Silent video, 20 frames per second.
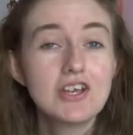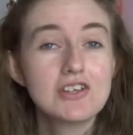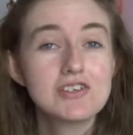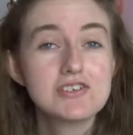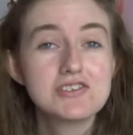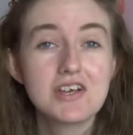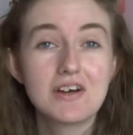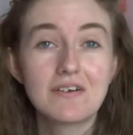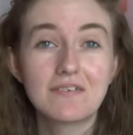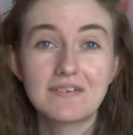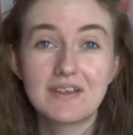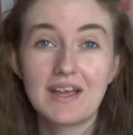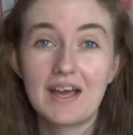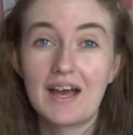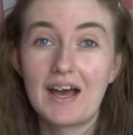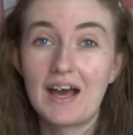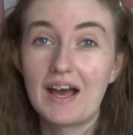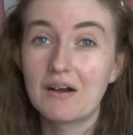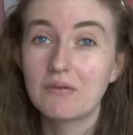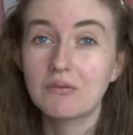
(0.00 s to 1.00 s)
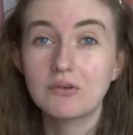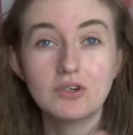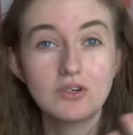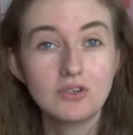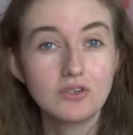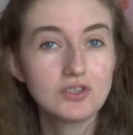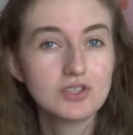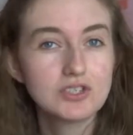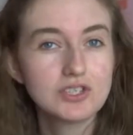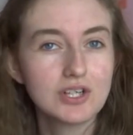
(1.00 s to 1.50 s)
So yeah, I
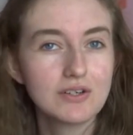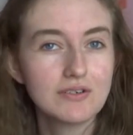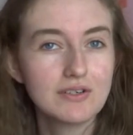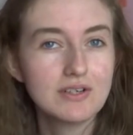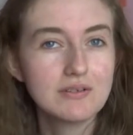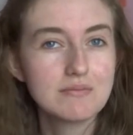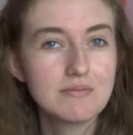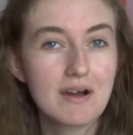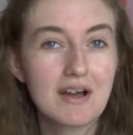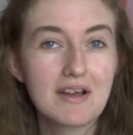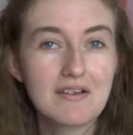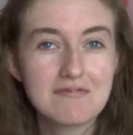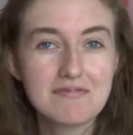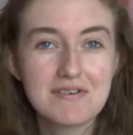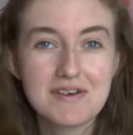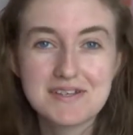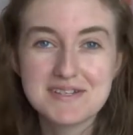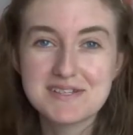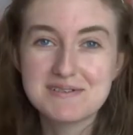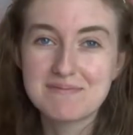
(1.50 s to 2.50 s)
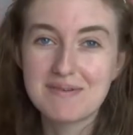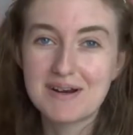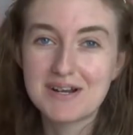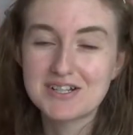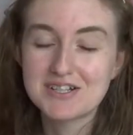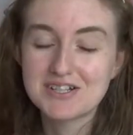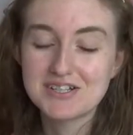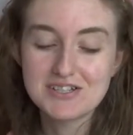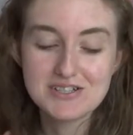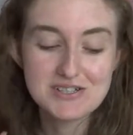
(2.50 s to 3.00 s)
will show you my first
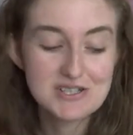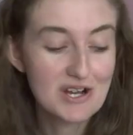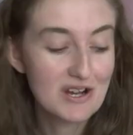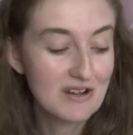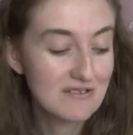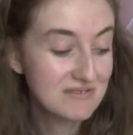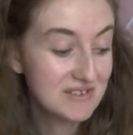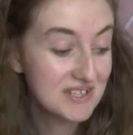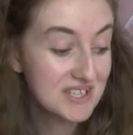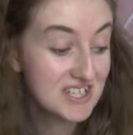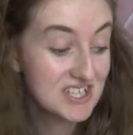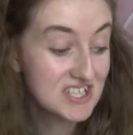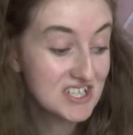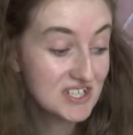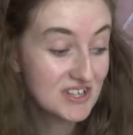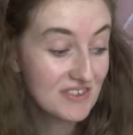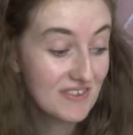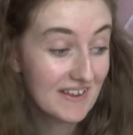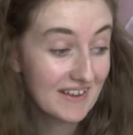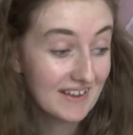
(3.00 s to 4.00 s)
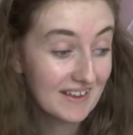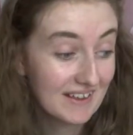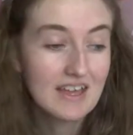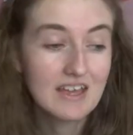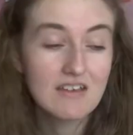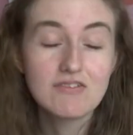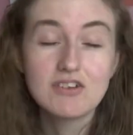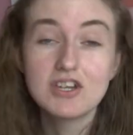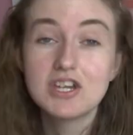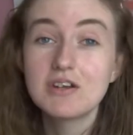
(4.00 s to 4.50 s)
impressions of each thing.
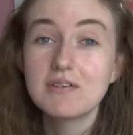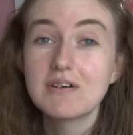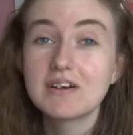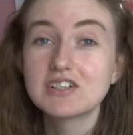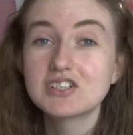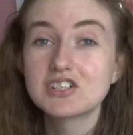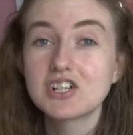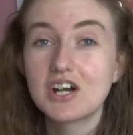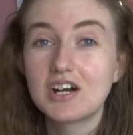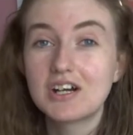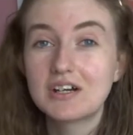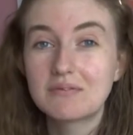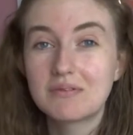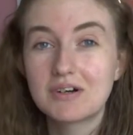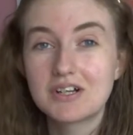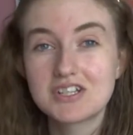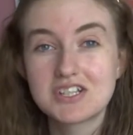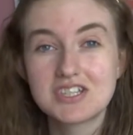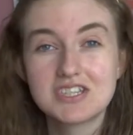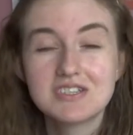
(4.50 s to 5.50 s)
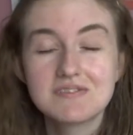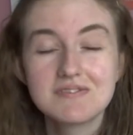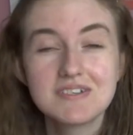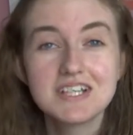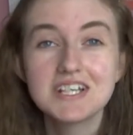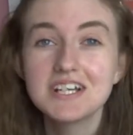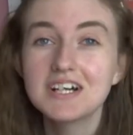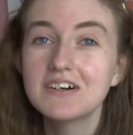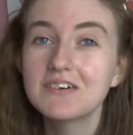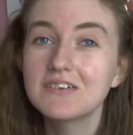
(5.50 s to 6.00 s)
If you do enjoy watching this
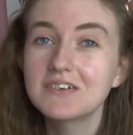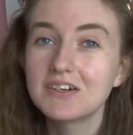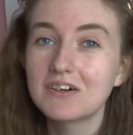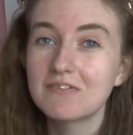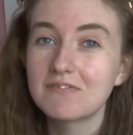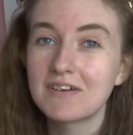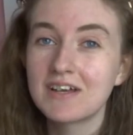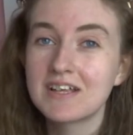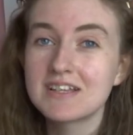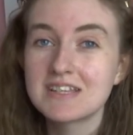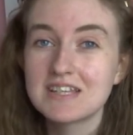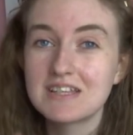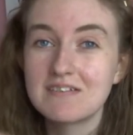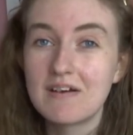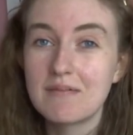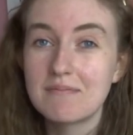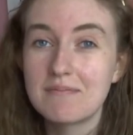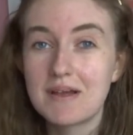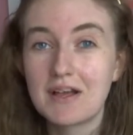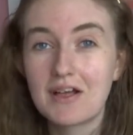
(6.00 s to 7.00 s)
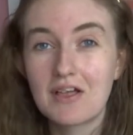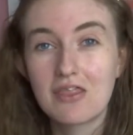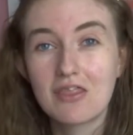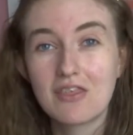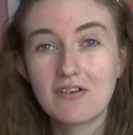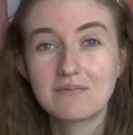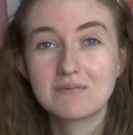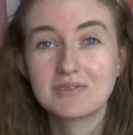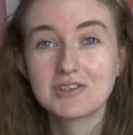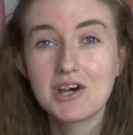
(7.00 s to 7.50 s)
video, don't forget to leave it a big
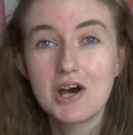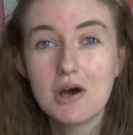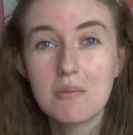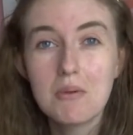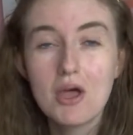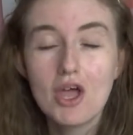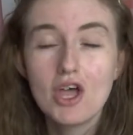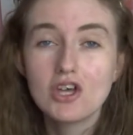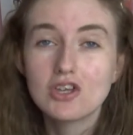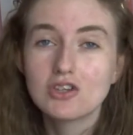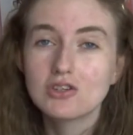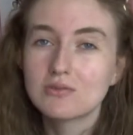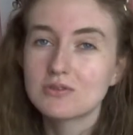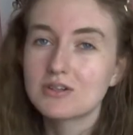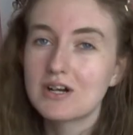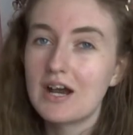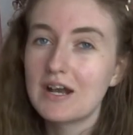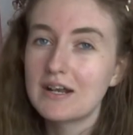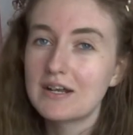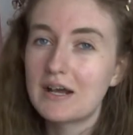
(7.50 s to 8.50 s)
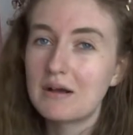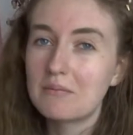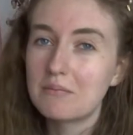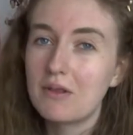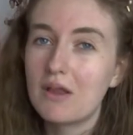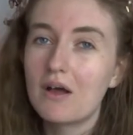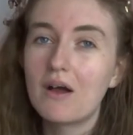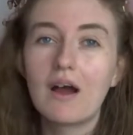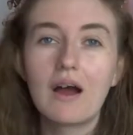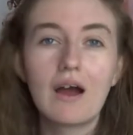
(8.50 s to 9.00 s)
thumbs up, subscribe down
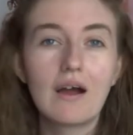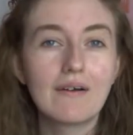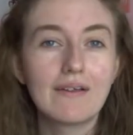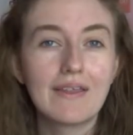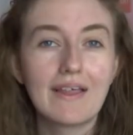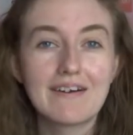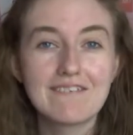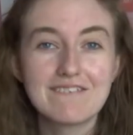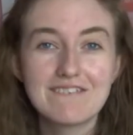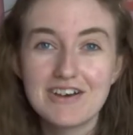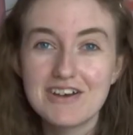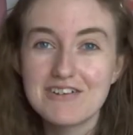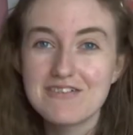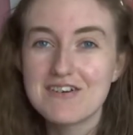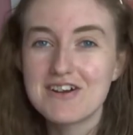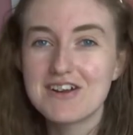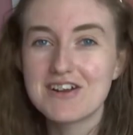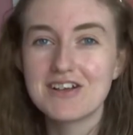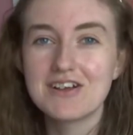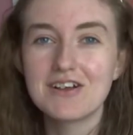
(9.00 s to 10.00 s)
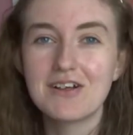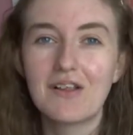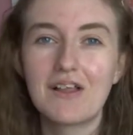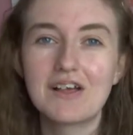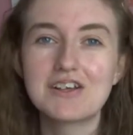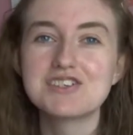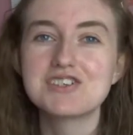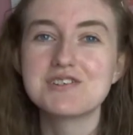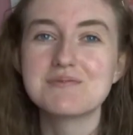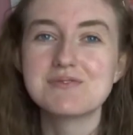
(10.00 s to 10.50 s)
below, and without further ado,
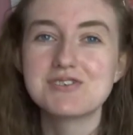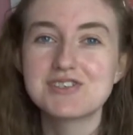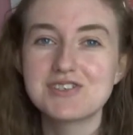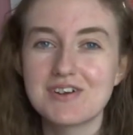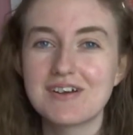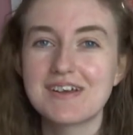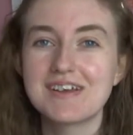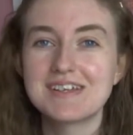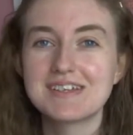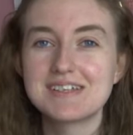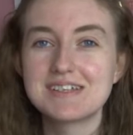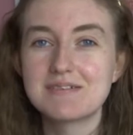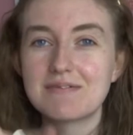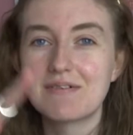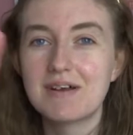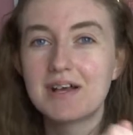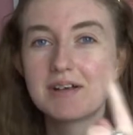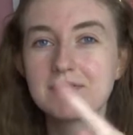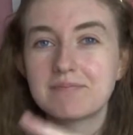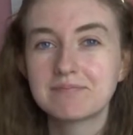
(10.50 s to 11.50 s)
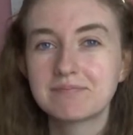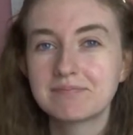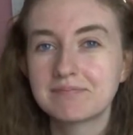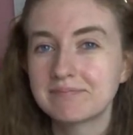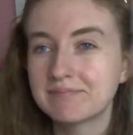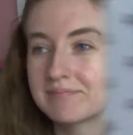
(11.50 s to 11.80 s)
let's jump straight into it. First